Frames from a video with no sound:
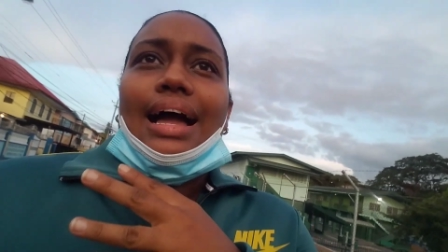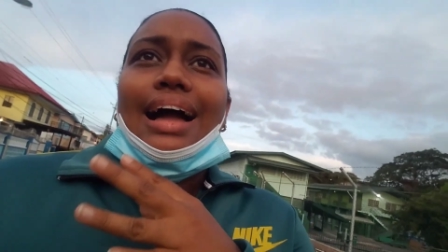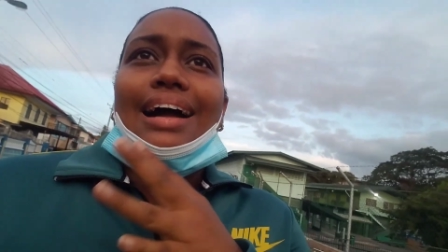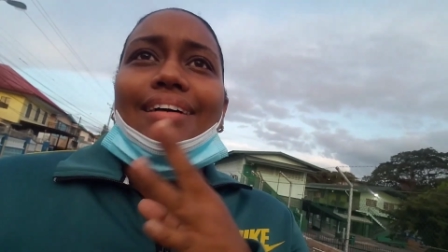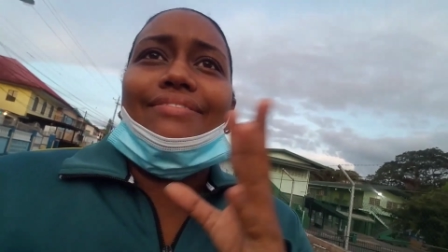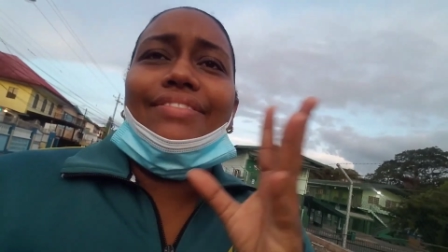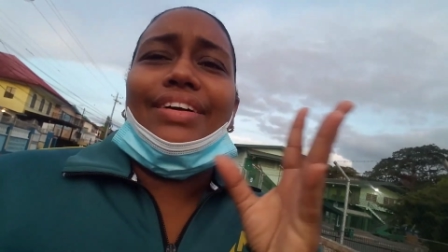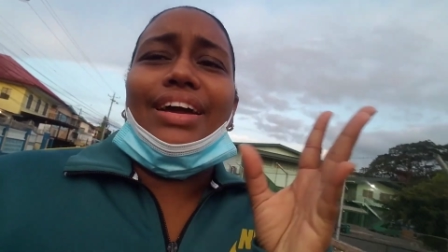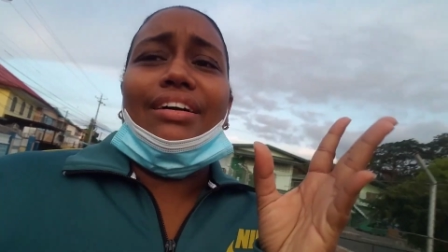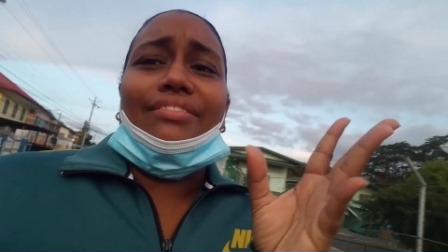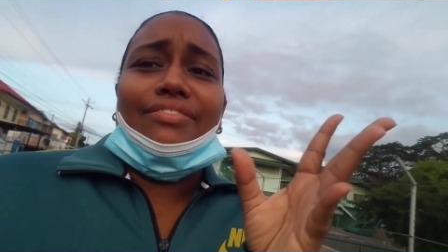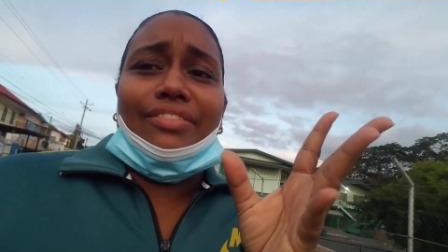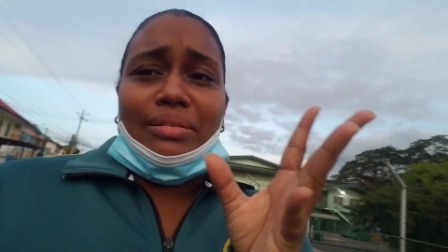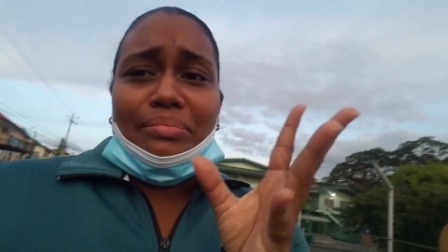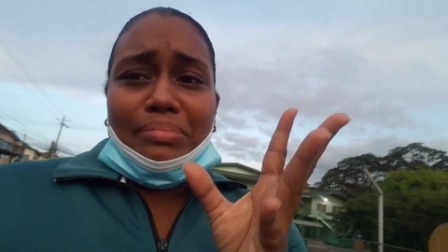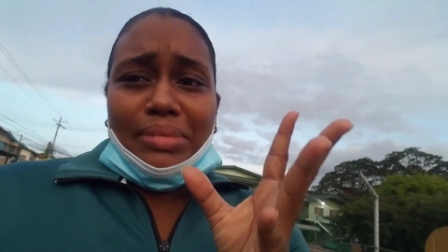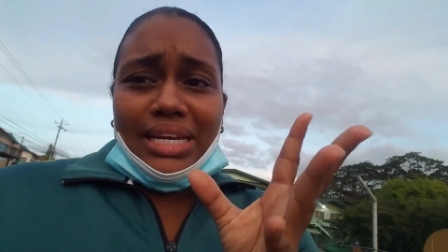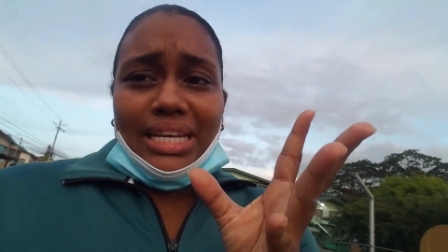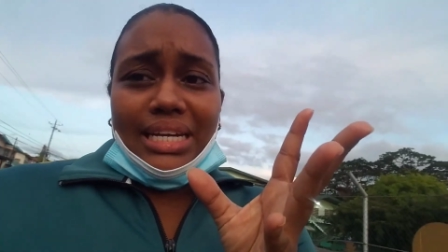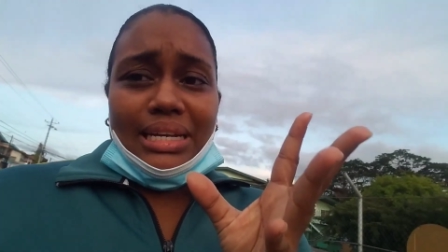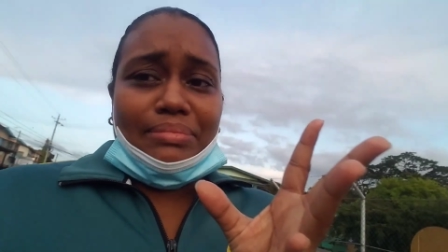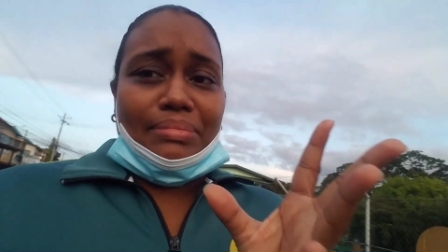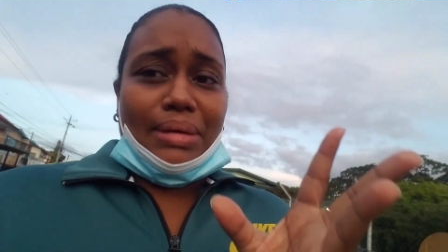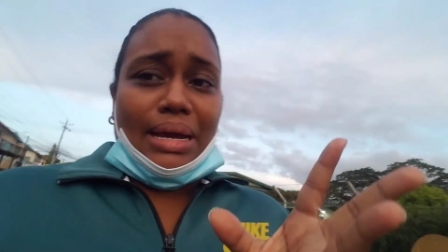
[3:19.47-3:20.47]
I've ever
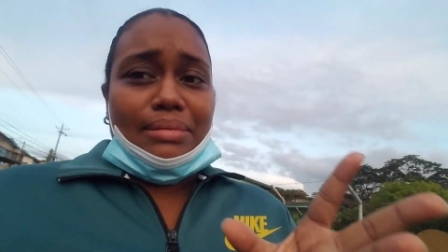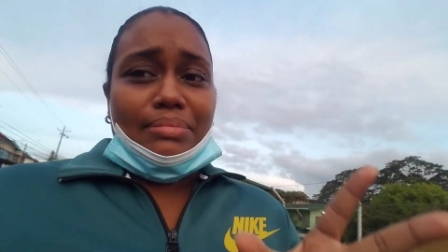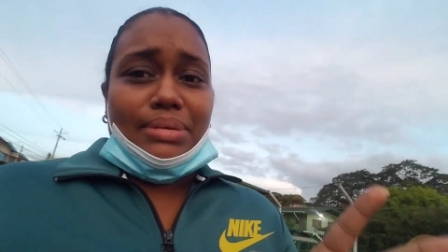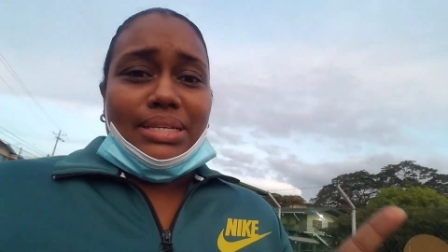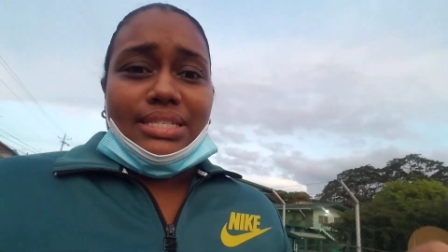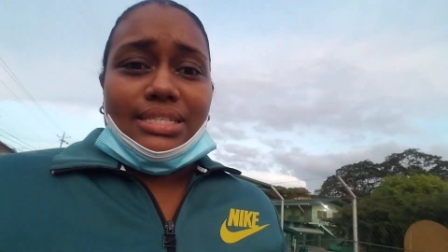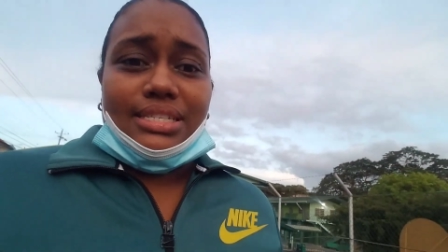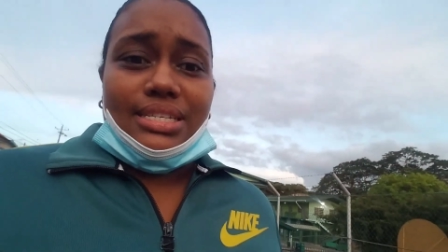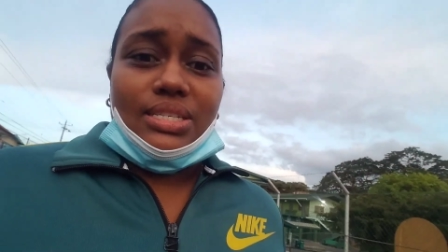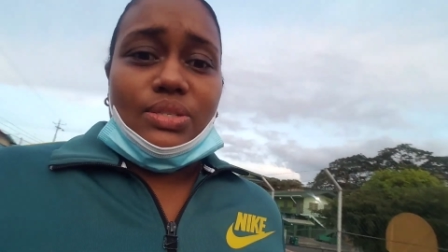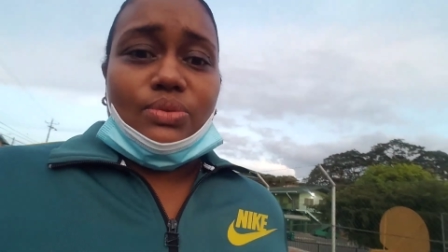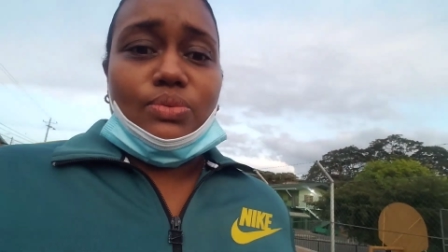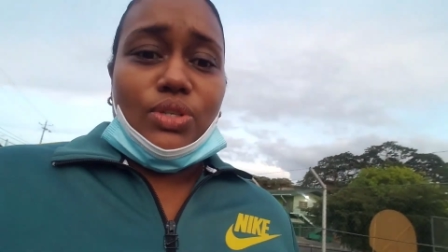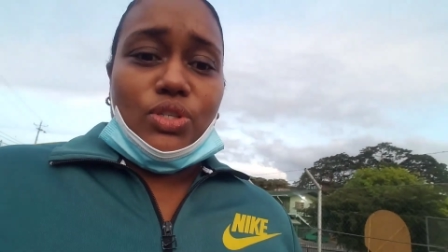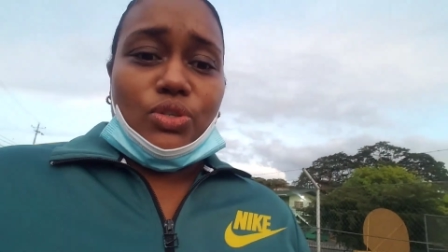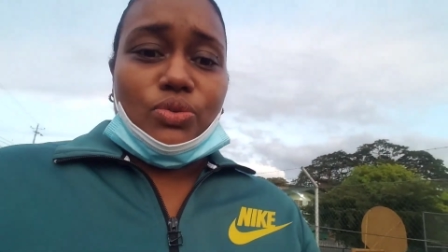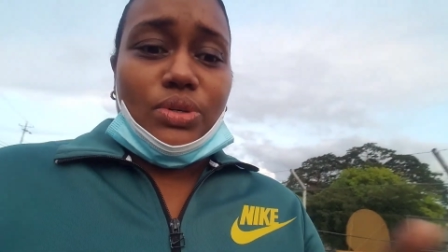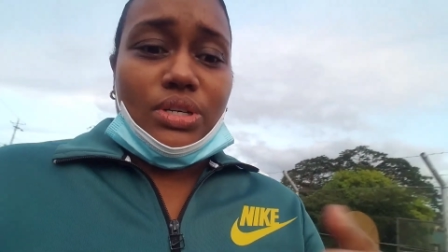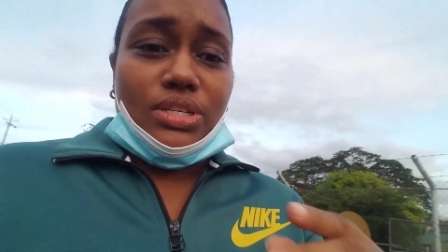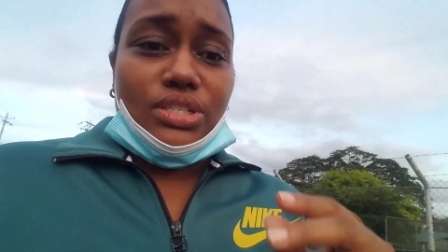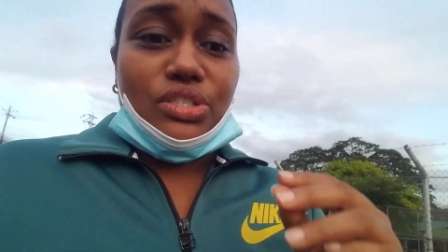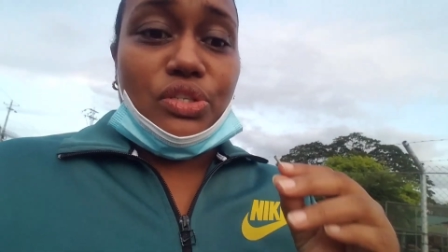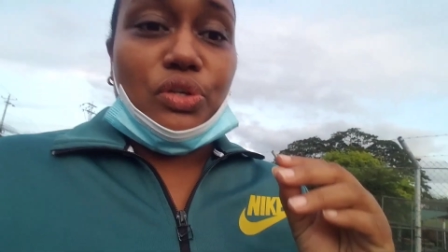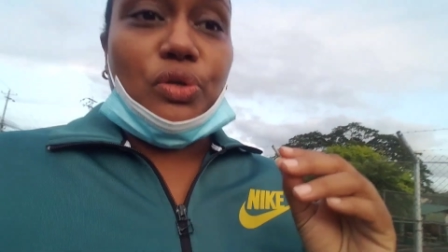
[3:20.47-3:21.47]
made in my business,
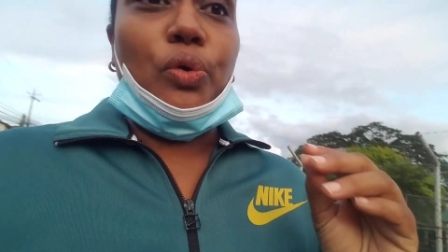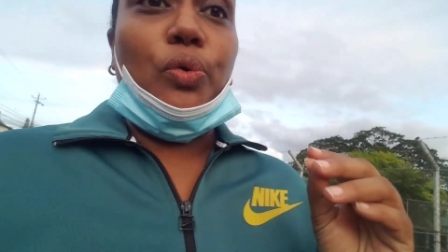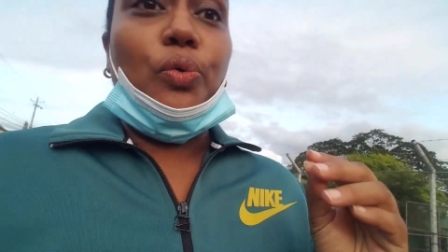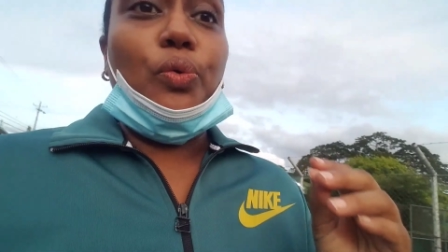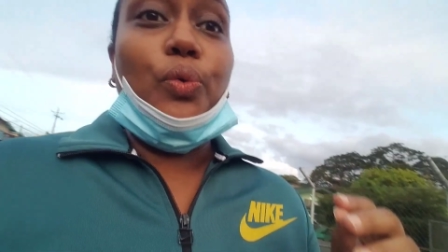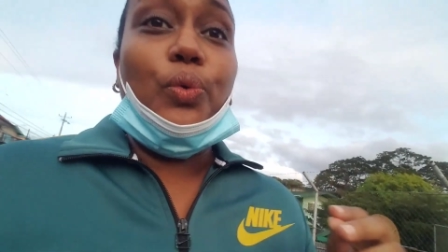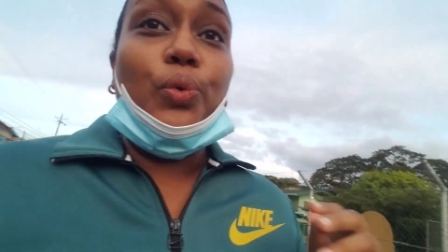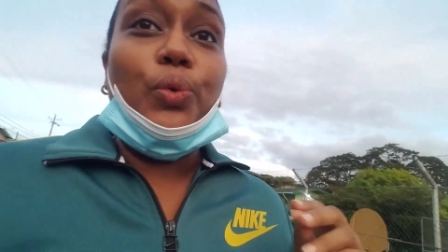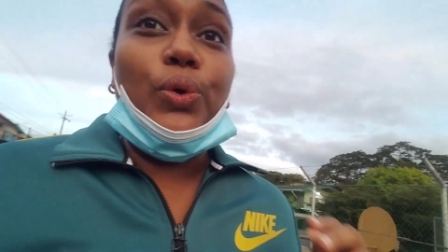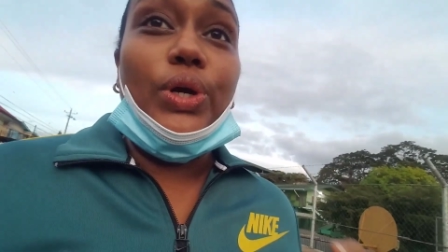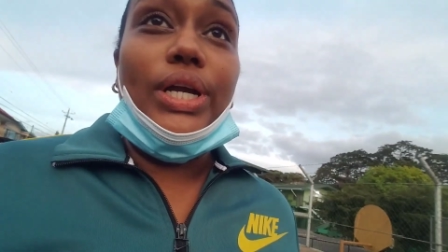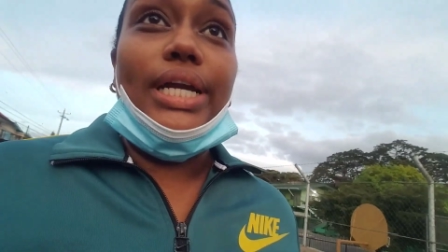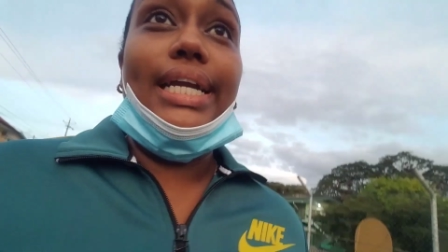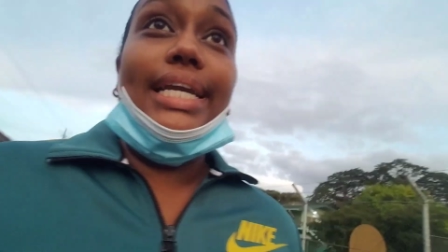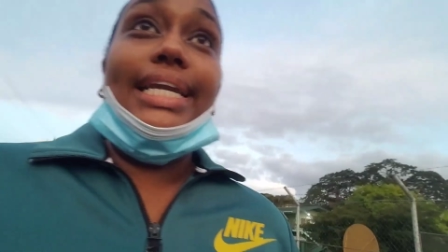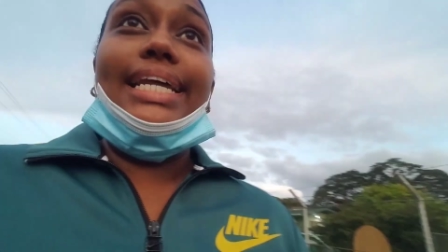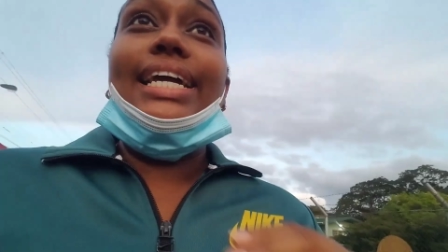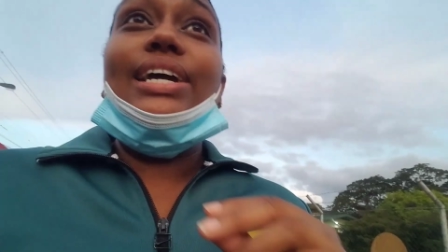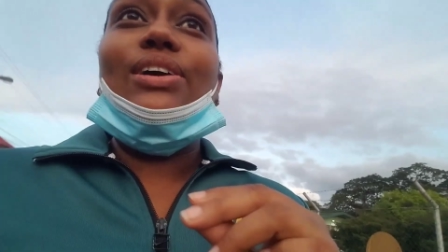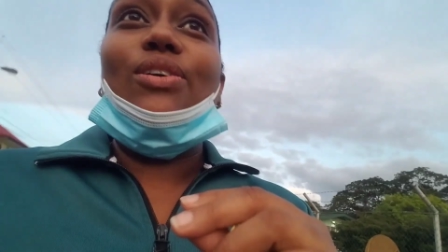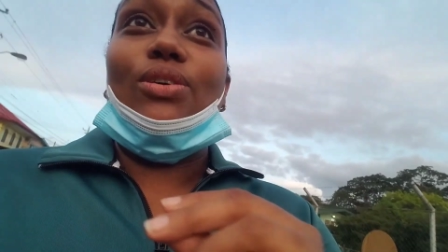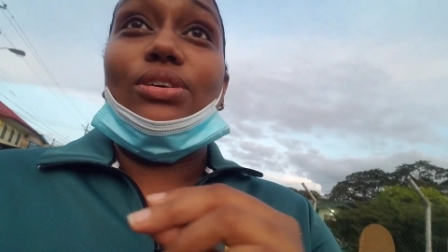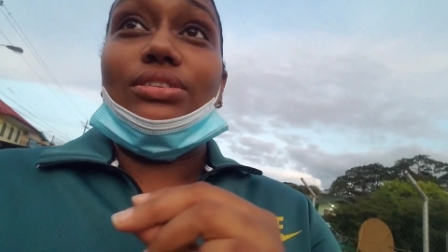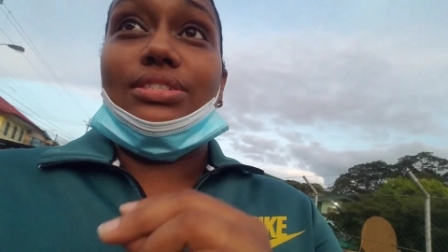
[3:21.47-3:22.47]
which was
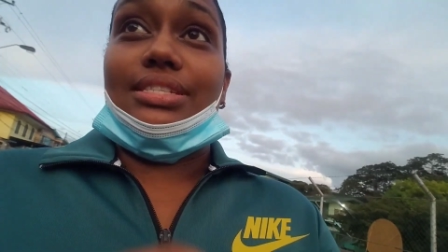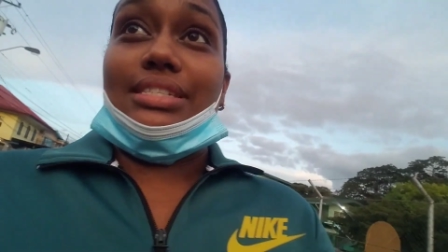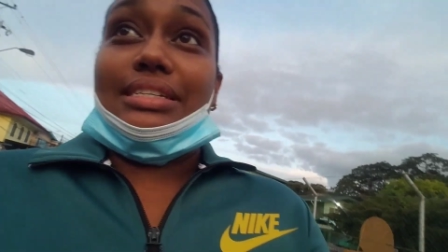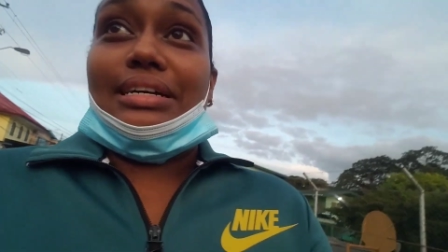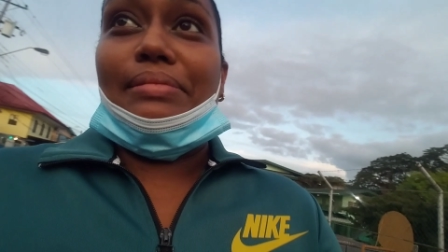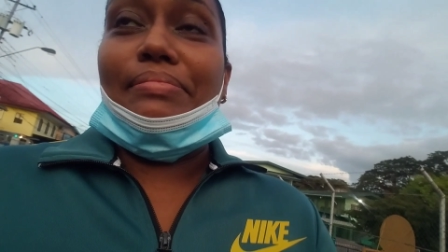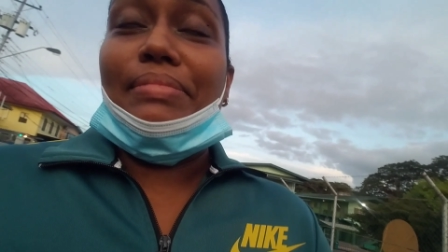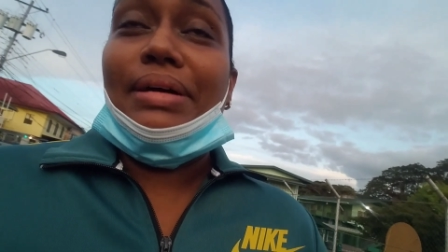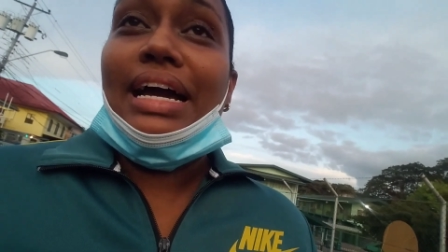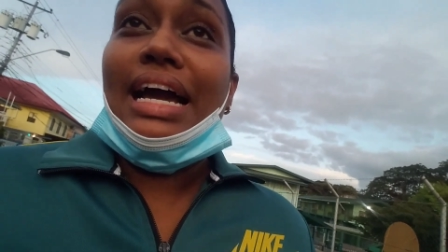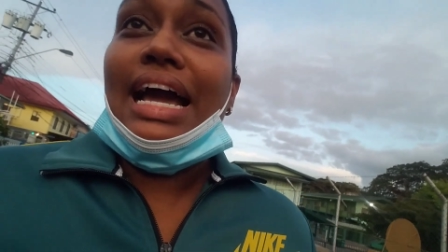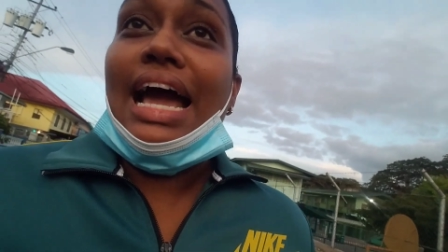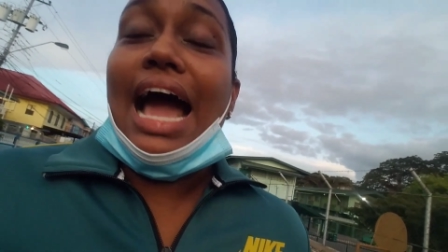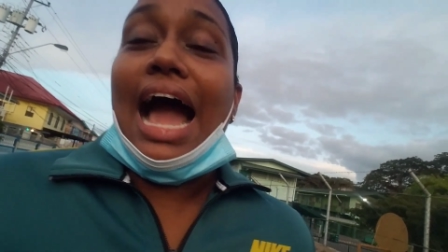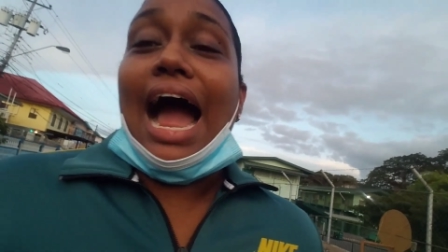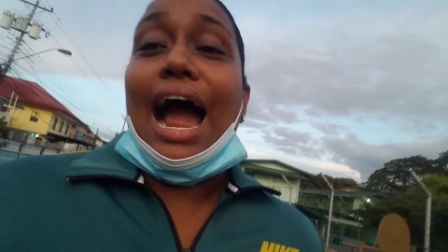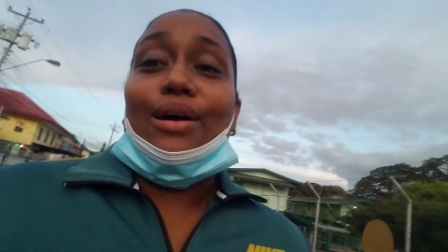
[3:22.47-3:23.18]
really awesome.